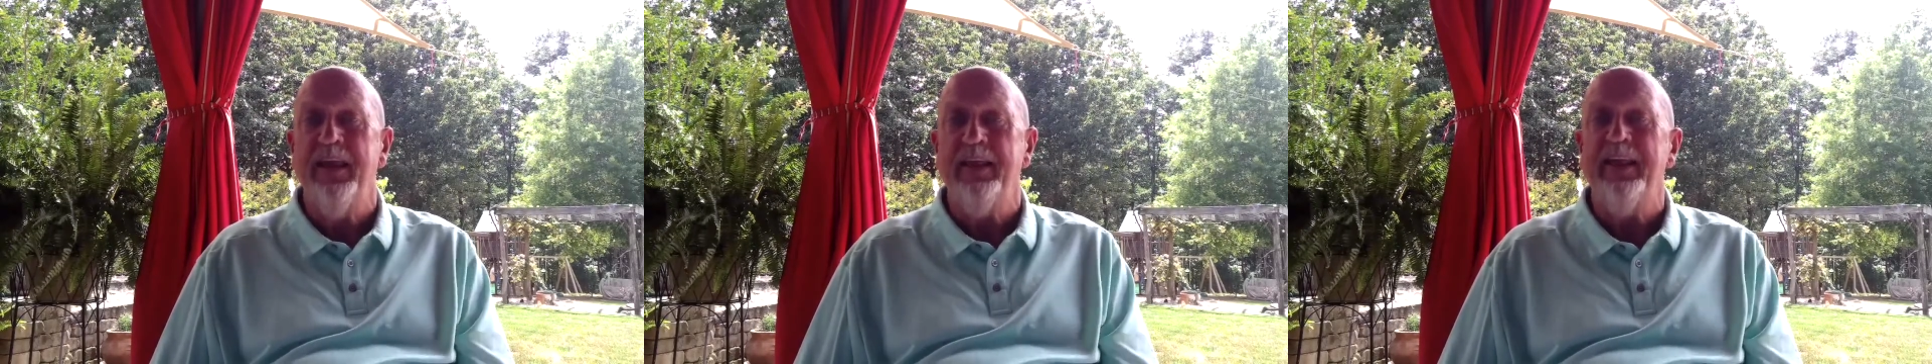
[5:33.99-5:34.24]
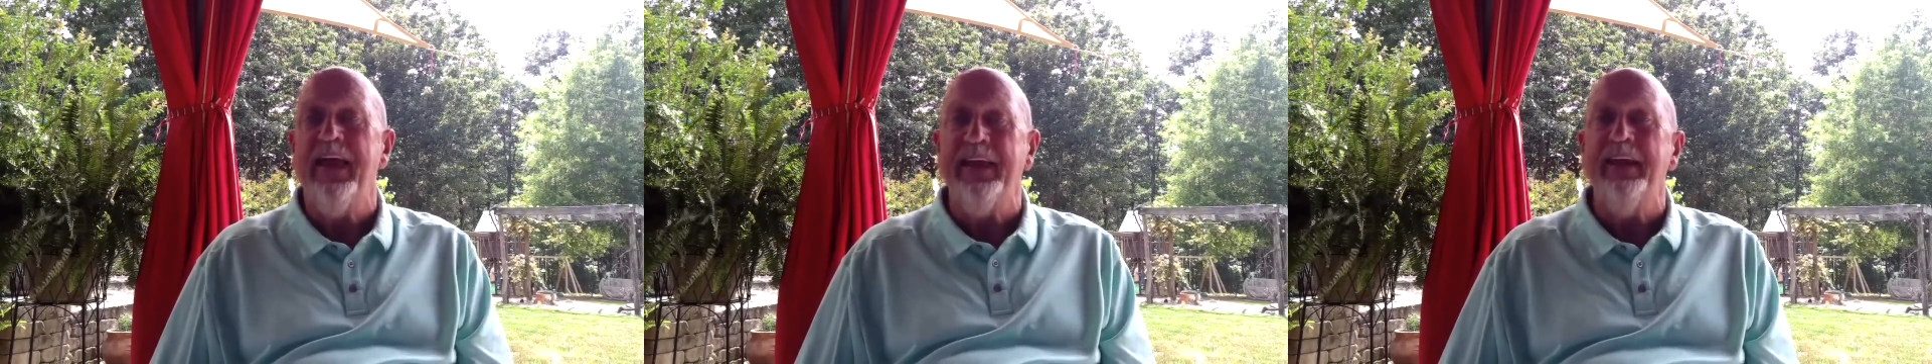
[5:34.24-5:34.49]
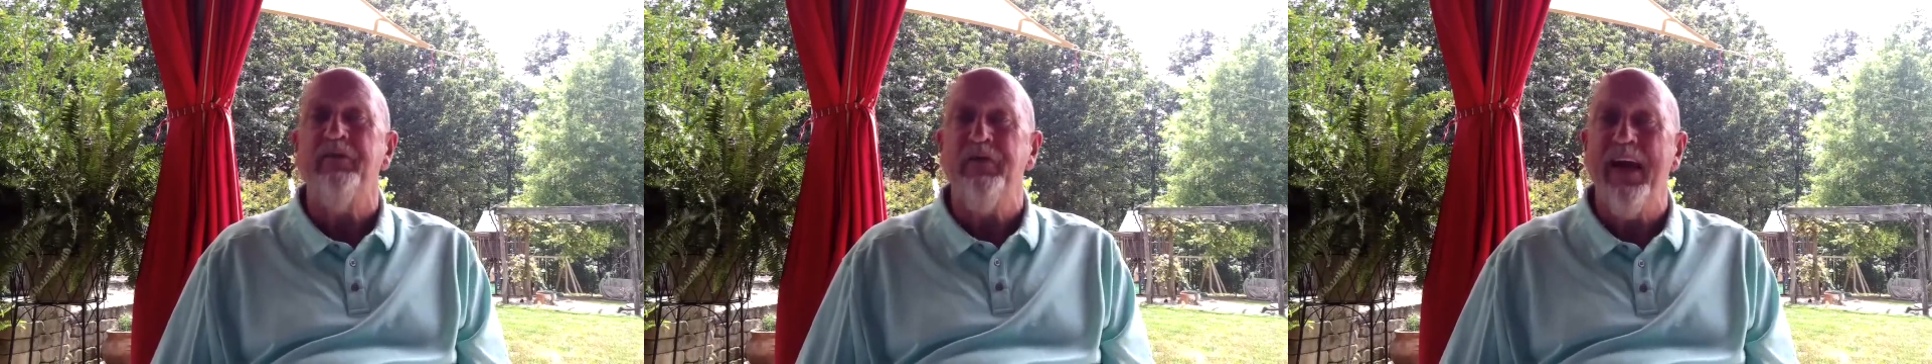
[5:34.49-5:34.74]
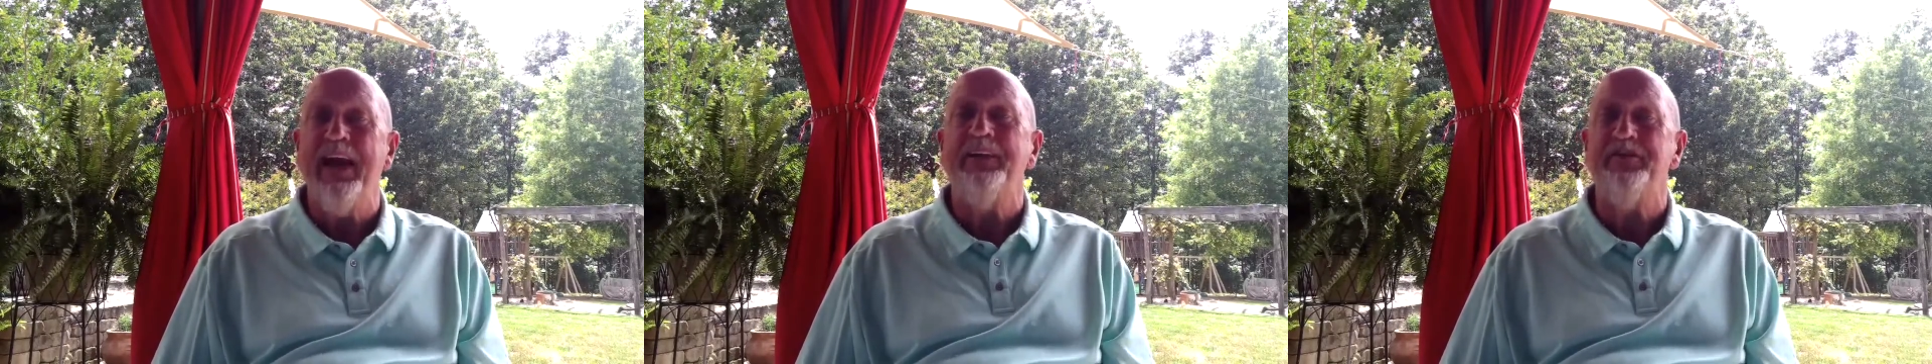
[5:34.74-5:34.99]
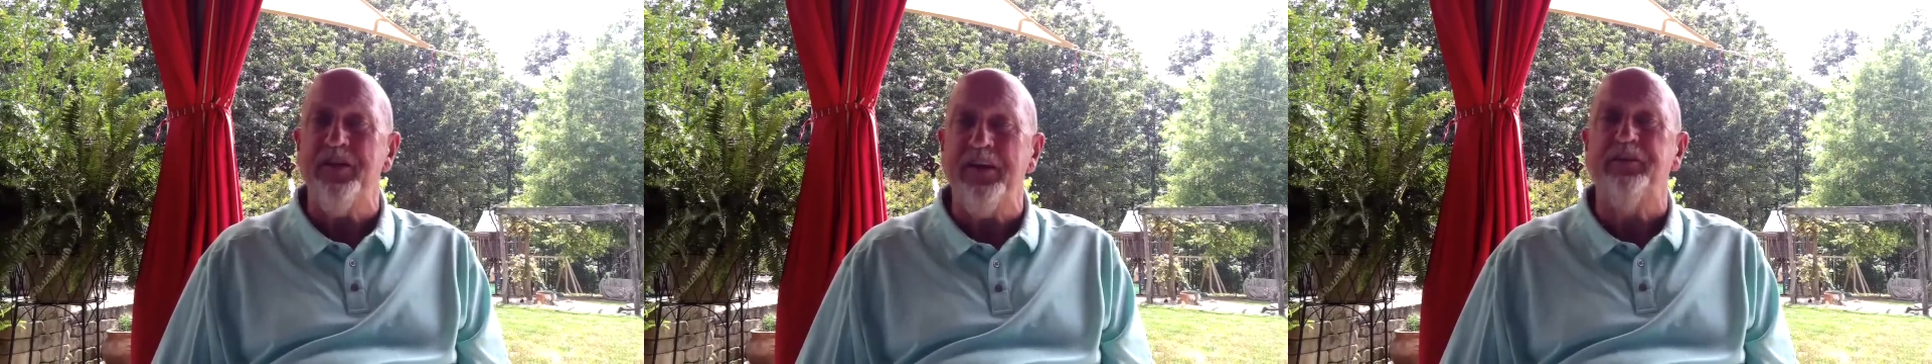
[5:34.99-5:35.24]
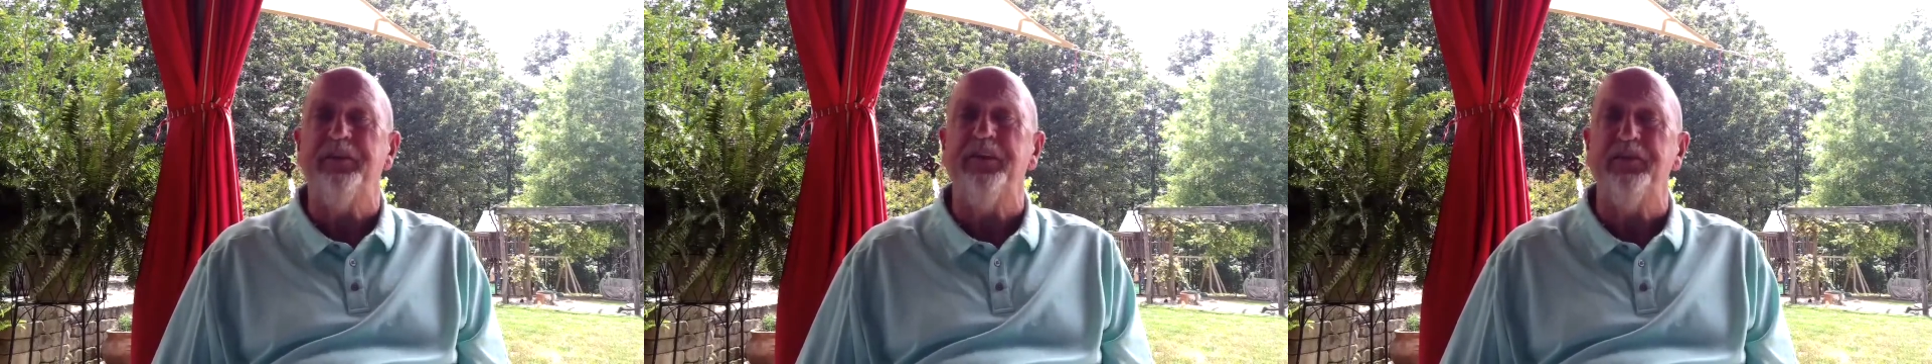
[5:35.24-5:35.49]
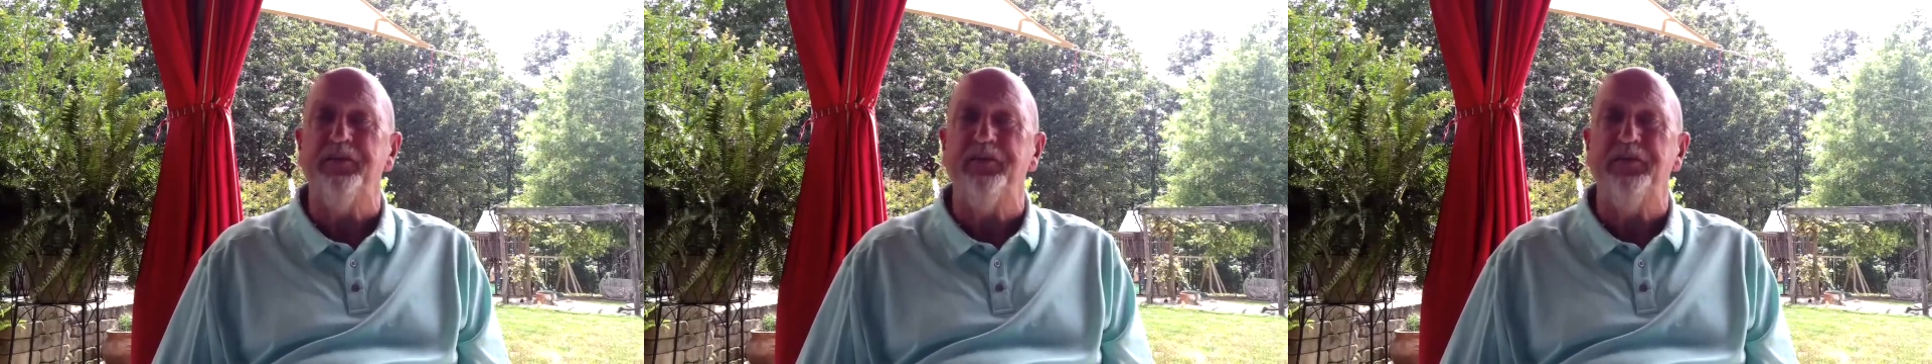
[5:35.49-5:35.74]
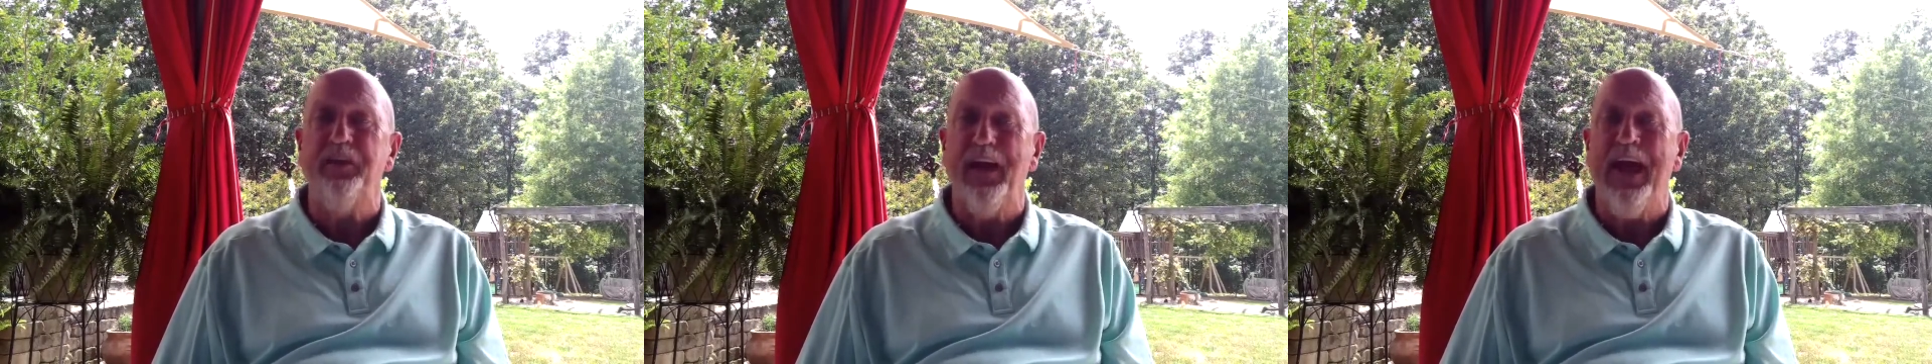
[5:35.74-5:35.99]
that in fact
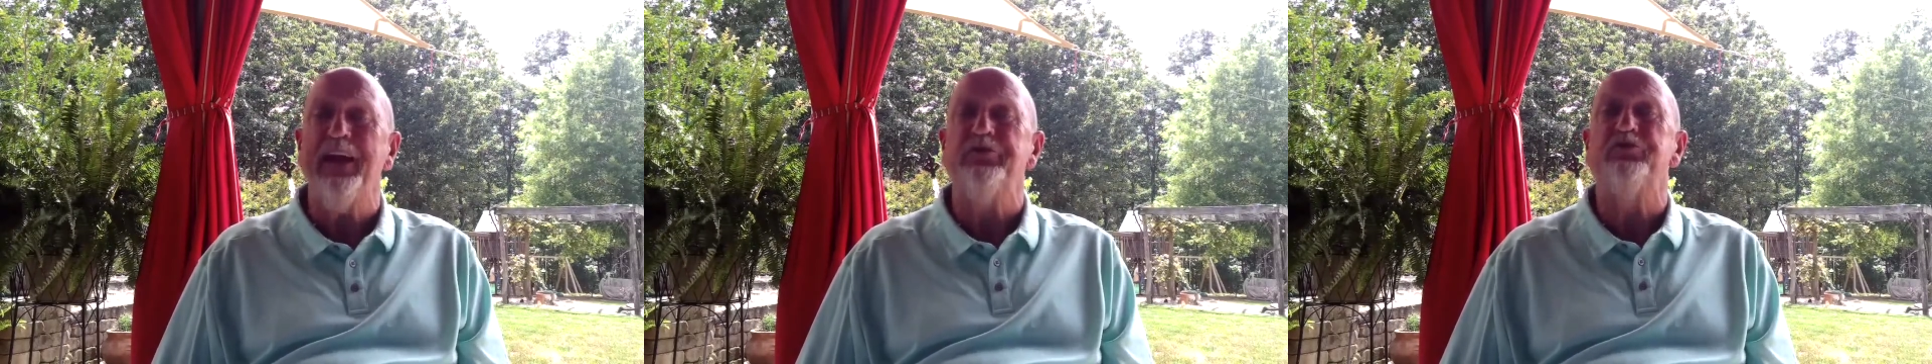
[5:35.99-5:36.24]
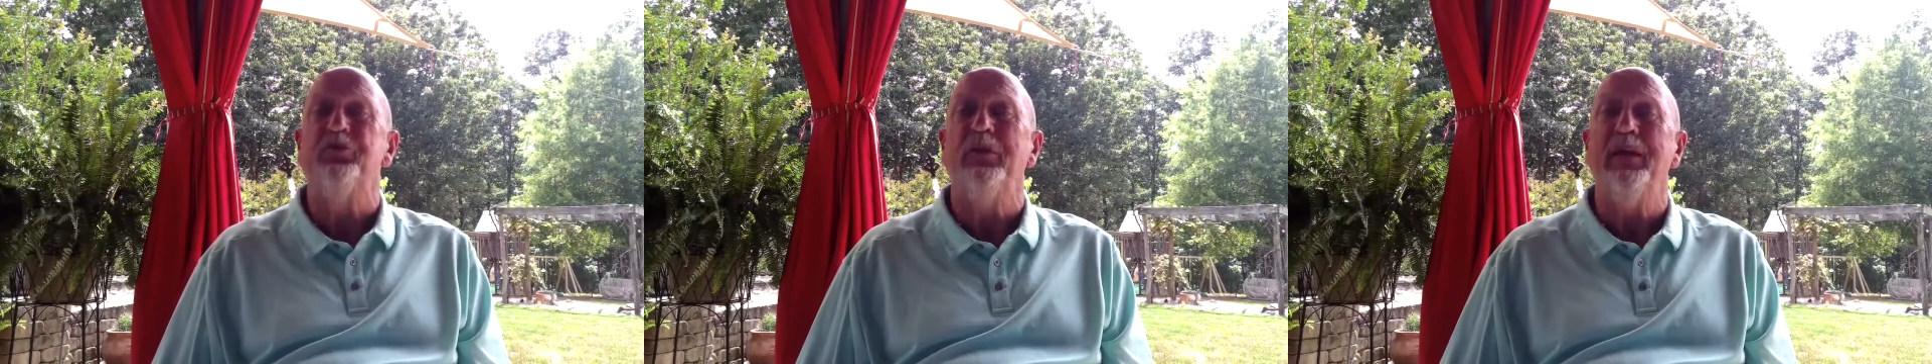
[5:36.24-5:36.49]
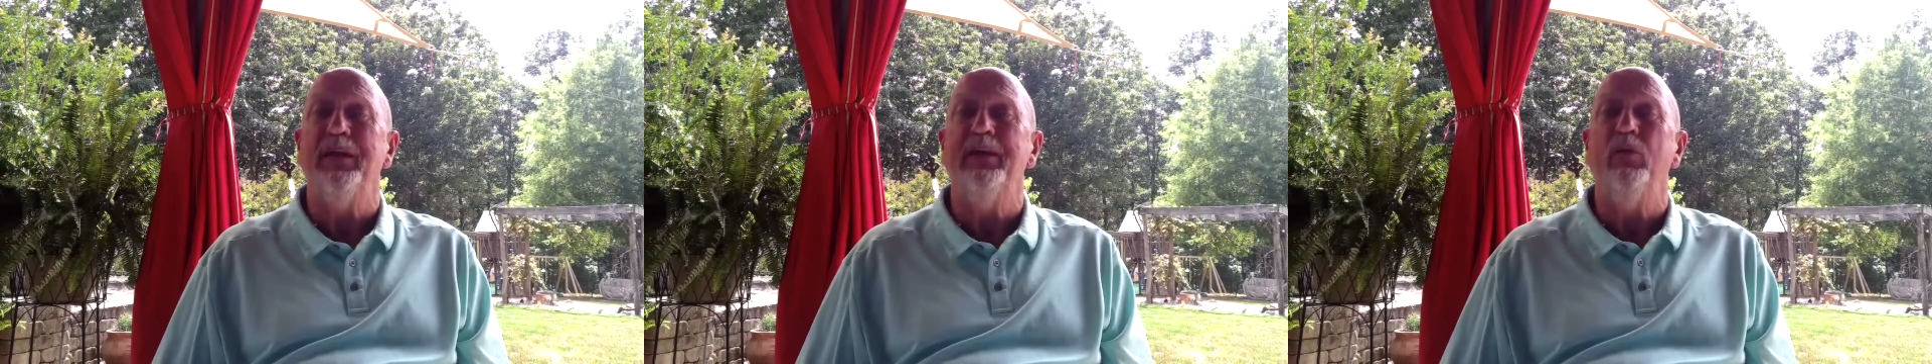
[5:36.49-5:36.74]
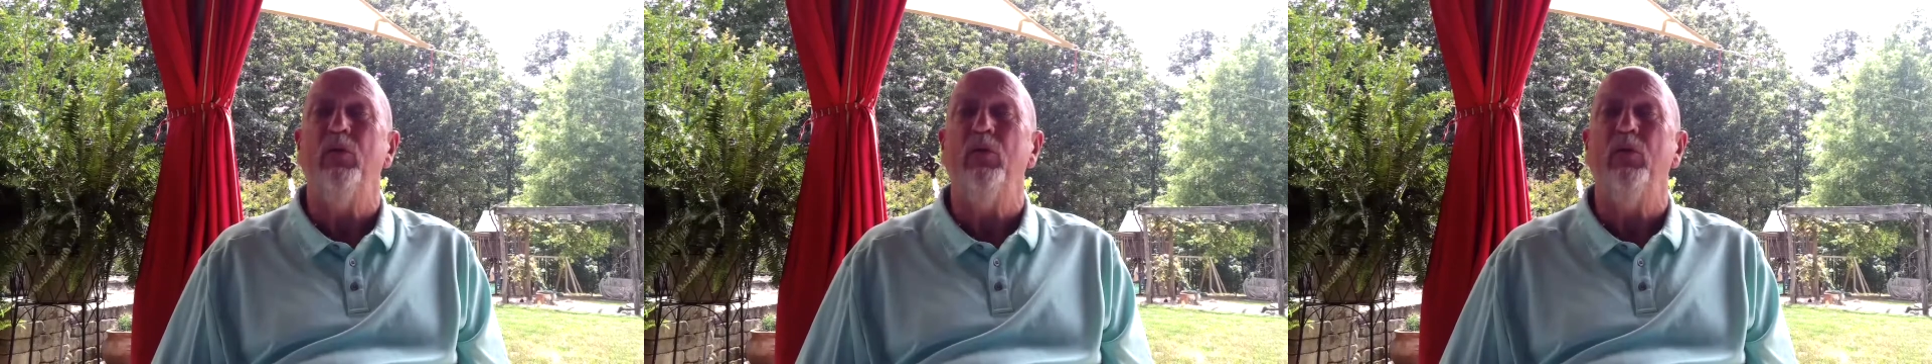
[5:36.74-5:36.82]
Jesus actually